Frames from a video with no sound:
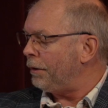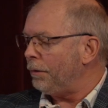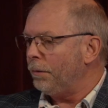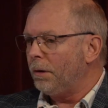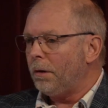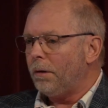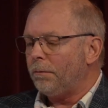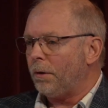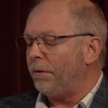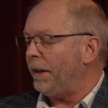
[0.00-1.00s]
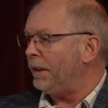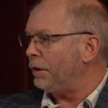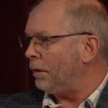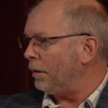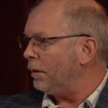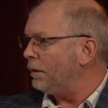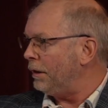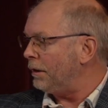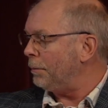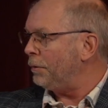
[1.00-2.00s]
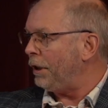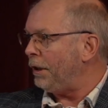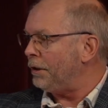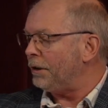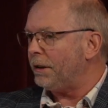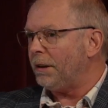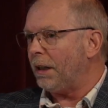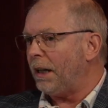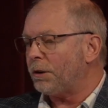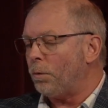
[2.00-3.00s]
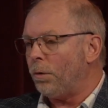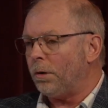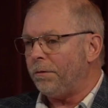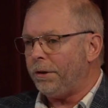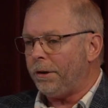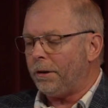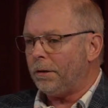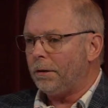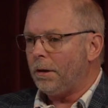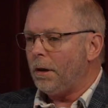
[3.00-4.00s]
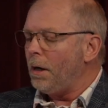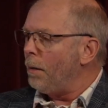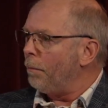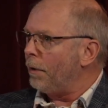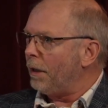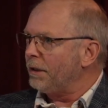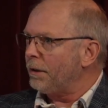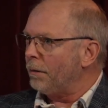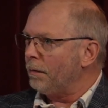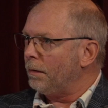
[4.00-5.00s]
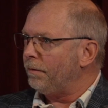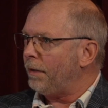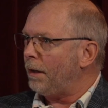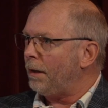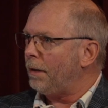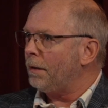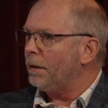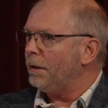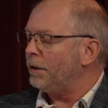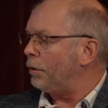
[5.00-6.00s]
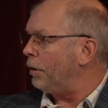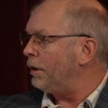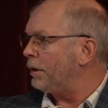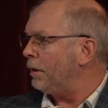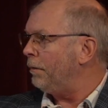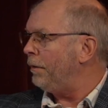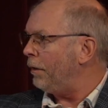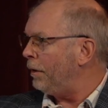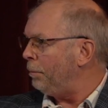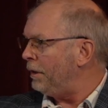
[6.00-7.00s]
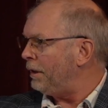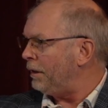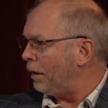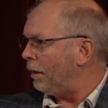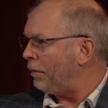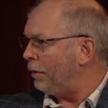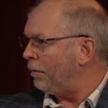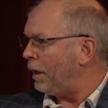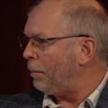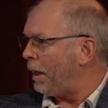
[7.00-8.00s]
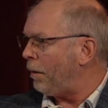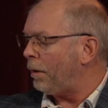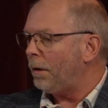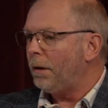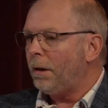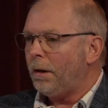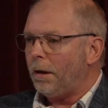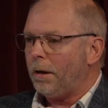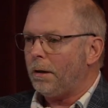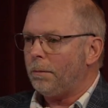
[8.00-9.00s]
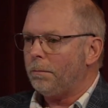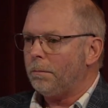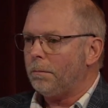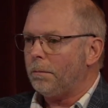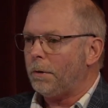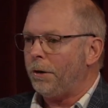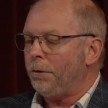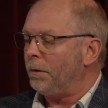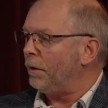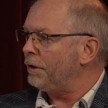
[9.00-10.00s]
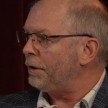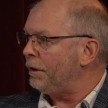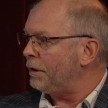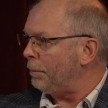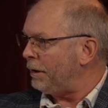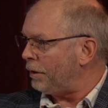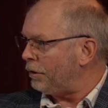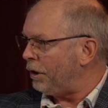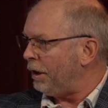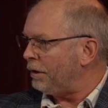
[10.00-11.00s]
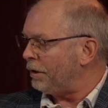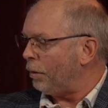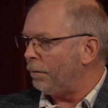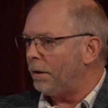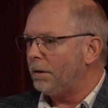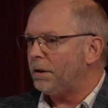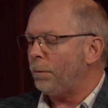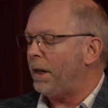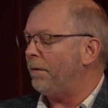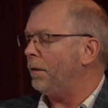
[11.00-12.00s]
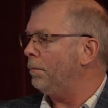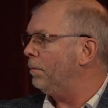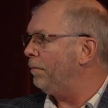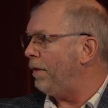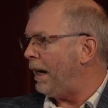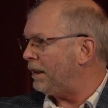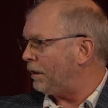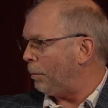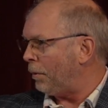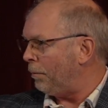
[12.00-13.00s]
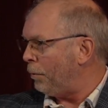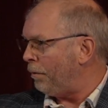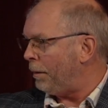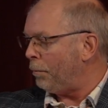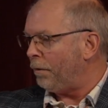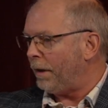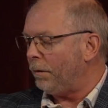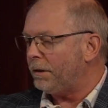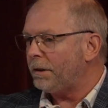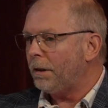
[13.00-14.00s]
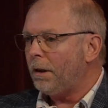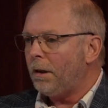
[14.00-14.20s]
to for financial system changes in the last quarter of a year. But also the fall is a traditionally very busy time for Newfoundland Power. Um, our university semester changes over, so we have a vast number of move-in, move-outs.